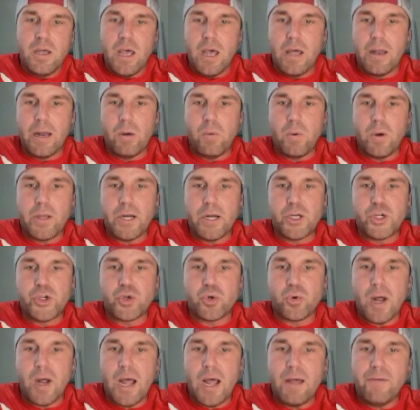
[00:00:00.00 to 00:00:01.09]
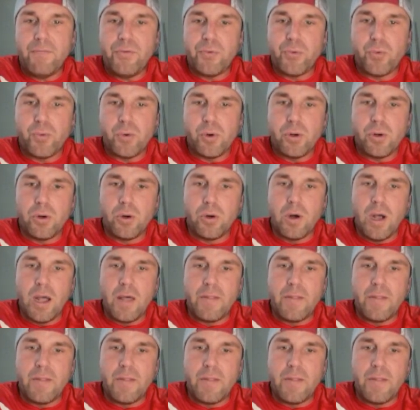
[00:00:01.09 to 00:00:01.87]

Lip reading: And I want you to drive through,